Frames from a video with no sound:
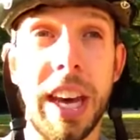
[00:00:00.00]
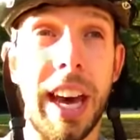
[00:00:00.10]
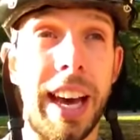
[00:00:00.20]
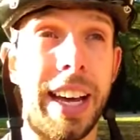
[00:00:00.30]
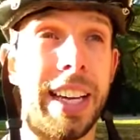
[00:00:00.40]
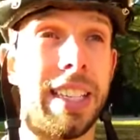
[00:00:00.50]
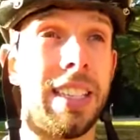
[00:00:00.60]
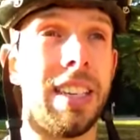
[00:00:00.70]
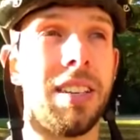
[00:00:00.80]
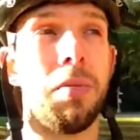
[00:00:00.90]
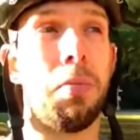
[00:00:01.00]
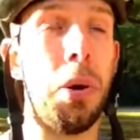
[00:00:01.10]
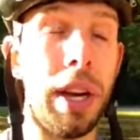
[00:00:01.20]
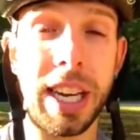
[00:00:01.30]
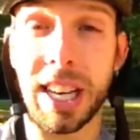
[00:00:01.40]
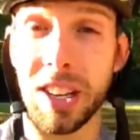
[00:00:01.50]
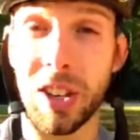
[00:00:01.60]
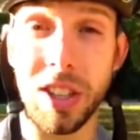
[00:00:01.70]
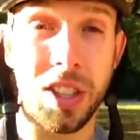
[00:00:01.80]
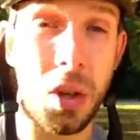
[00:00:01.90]
and putting in a
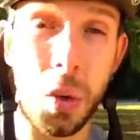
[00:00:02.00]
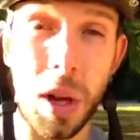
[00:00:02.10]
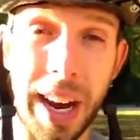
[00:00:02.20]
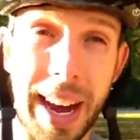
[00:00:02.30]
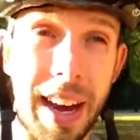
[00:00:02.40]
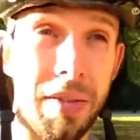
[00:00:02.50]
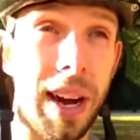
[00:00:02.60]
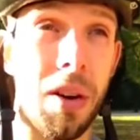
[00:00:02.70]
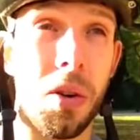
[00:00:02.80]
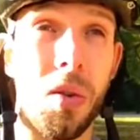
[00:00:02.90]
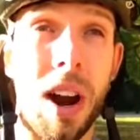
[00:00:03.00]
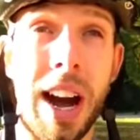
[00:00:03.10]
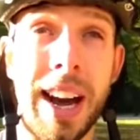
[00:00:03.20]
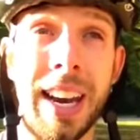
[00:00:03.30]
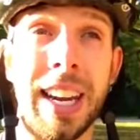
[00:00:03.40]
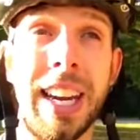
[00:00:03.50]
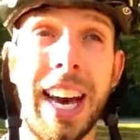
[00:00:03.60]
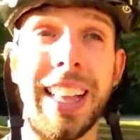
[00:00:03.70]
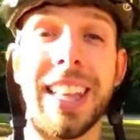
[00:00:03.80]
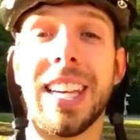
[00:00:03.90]
good 2.5 hour ride
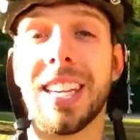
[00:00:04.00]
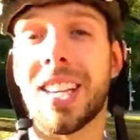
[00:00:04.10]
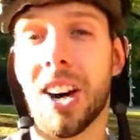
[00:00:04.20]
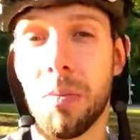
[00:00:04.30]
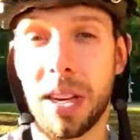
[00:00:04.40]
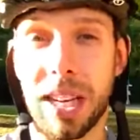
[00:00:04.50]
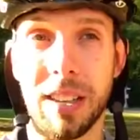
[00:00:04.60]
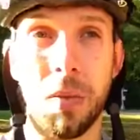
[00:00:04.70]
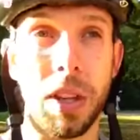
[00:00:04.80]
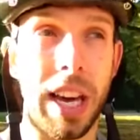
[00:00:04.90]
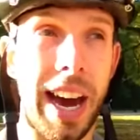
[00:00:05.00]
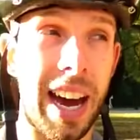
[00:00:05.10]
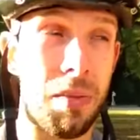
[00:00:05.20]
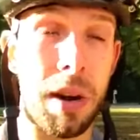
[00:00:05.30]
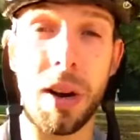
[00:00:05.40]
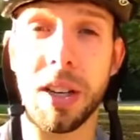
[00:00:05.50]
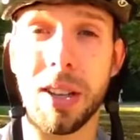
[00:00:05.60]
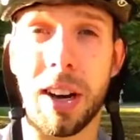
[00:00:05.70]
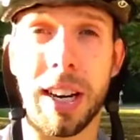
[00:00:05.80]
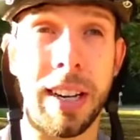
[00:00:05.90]
and then coming in with a half
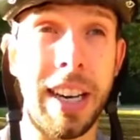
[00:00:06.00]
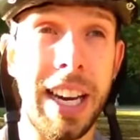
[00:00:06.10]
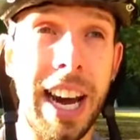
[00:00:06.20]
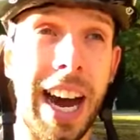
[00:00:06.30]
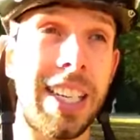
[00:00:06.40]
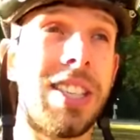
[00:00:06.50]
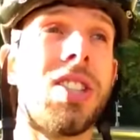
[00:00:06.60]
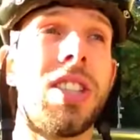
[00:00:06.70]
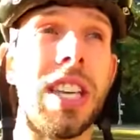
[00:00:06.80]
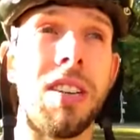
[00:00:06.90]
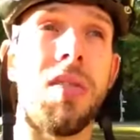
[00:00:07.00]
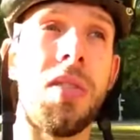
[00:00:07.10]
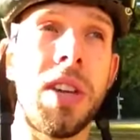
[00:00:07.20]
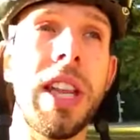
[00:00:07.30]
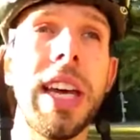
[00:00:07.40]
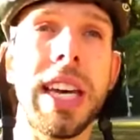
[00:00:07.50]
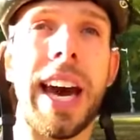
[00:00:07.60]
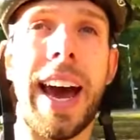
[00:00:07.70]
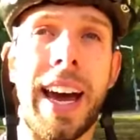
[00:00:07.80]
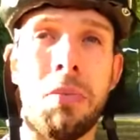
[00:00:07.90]
marathon, I just didn't feel like I
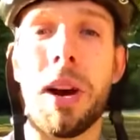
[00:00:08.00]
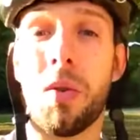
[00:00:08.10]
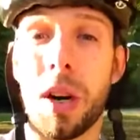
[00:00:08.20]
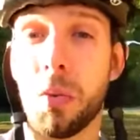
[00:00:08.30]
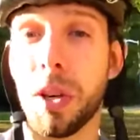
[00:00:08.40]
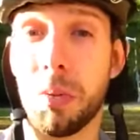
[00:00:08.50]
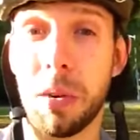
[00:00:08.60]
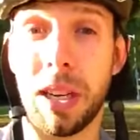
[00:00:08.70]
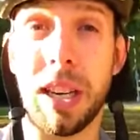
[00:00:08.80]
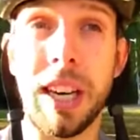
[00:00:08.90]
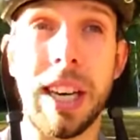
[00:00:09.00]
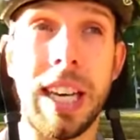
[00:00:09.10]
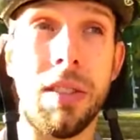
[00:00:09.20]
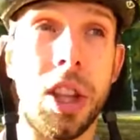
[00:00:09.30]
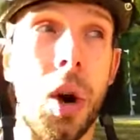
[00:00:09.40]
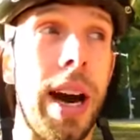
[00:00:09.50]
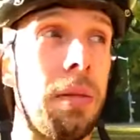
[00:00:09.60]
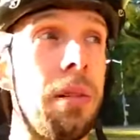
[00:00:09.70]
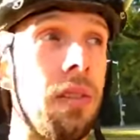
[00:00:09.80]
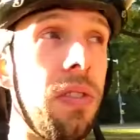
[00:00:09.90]
had my run with me. Even though I
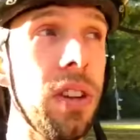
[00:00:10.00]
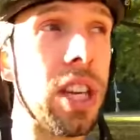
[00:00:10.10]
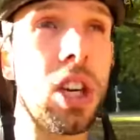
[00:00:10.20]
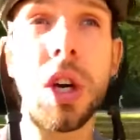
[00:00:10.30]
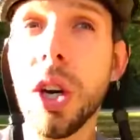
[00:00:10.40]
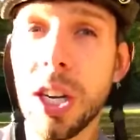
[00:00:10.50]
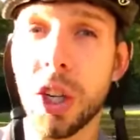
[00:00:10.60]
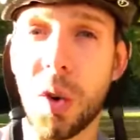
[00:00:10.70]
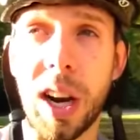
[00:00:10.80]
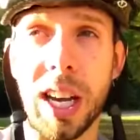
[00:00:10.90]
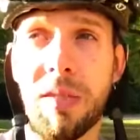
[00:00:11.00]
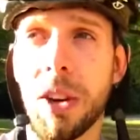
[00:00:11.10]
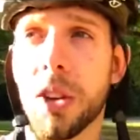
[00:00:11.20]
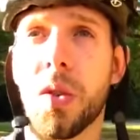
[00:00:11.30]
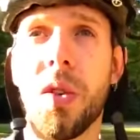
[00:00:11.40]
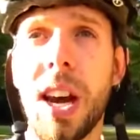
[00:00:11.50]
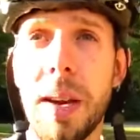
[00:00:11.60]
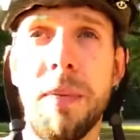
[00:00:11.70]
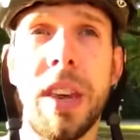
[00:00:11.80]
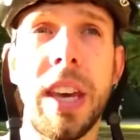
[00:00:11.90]
had been feeling good in training, I felt
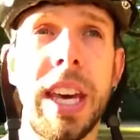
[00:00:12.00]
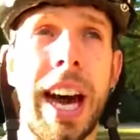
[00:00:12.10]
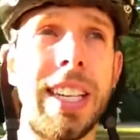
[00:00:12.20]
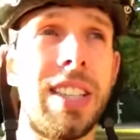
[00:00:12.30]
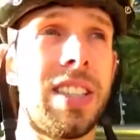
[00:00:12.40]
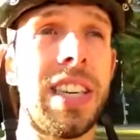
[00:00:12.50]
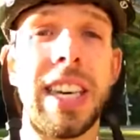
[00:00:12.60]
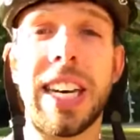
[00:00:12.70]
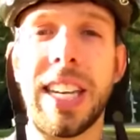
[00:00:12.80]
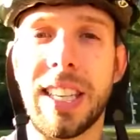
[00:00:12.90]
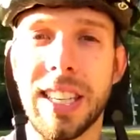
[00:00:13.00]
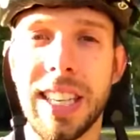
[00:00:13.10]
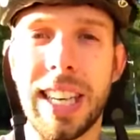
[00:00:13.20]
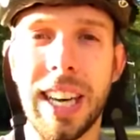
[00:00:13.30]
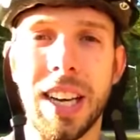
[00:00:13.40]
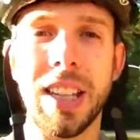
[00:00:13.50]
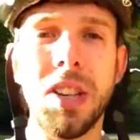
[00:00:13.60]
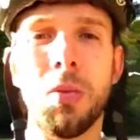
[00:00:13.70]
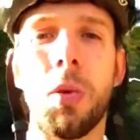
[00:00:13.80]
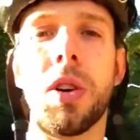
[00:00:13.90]
great. I just think I need to get a
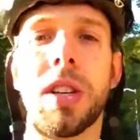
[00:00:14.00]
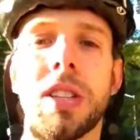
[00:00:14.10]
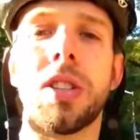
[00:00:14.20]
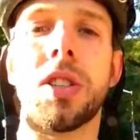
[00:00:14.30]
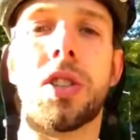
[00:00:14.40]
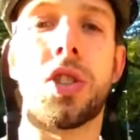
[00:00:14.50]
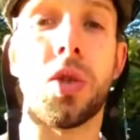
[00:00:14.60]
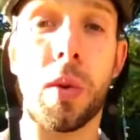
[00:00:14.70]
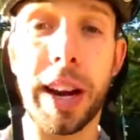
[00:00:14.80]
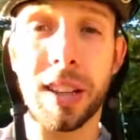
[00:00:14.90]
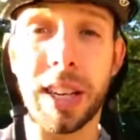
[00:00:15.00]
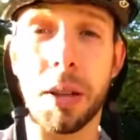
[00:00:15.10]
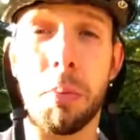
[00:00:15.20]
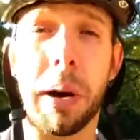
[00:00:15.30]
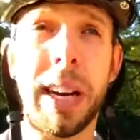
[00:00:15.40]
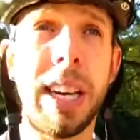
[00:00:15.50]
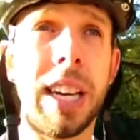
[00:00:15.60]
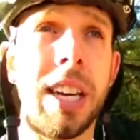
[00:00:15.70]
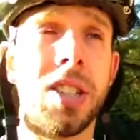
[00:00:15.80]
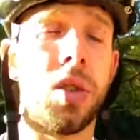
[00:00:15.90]
little more strength on the bike
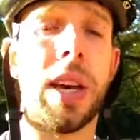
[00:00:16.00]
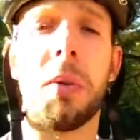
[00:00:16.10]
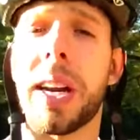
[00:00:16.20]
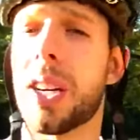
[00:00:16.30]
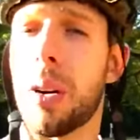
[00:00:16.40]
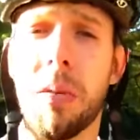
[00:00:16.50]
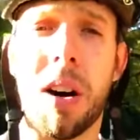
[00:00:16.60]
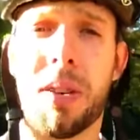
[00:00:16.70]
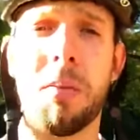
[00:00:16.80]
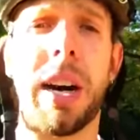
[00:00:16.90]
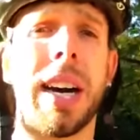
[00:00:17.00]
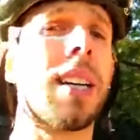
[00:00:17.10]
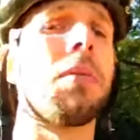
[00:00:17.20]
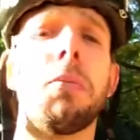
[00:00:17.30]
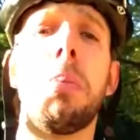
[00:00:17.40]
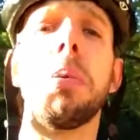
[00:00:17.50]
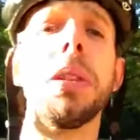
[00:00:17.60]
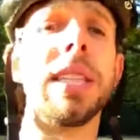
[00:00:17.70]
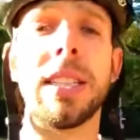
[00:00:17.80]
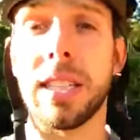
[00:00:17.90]
so that when I come off, I'm not
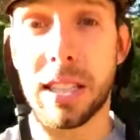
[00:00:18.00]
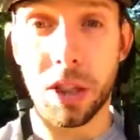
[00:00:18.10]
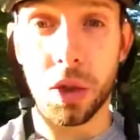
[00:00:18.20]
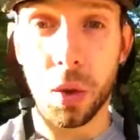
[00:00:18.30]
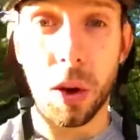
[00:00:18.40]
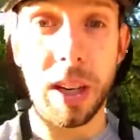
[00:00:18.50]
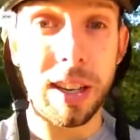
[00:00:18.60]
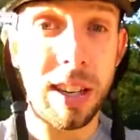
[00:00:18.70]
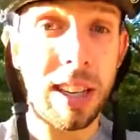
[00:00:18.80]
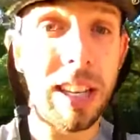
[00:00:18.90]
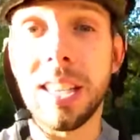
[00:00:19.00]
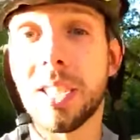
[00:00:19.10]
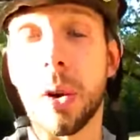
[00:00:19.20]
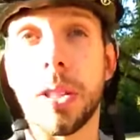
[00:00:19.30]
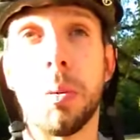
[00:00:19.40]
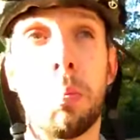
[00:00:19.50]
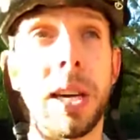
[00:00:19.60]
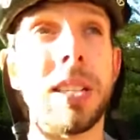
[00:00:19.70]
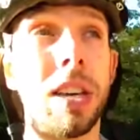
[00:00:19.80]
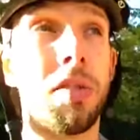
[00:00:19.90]
completely destroyed. So it's a
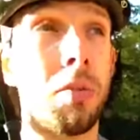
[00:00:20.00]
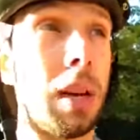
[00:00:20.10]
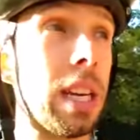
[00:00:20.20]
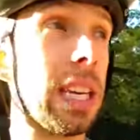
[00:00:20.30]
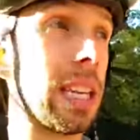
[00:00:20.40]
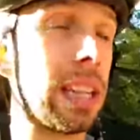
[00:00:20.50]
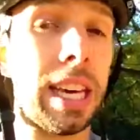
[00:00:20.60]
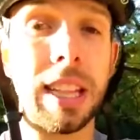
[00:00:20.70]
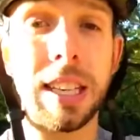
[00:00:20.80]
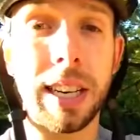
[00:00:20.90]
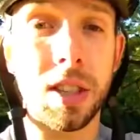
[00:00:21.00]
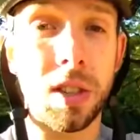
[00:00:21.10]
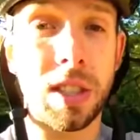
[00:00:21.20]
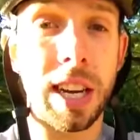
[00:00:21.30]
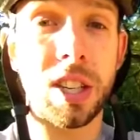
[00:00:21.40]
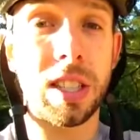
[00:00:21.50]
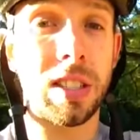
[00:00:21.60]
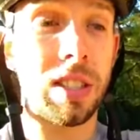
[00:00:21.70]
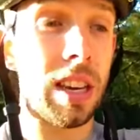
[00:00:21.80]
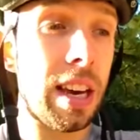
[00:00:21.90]
big deal for me to get in these extra
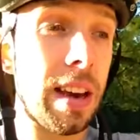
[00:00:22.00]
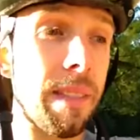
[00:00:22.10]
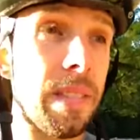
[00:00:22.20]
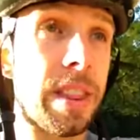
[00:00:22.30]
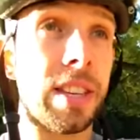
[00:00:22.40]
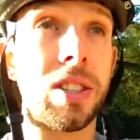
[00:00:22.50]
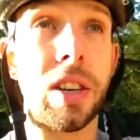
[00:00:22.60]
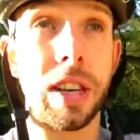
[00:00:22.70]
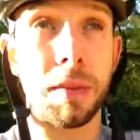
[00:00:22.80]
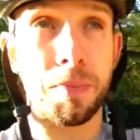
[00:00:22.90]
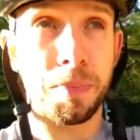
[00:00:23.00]
sessions this year.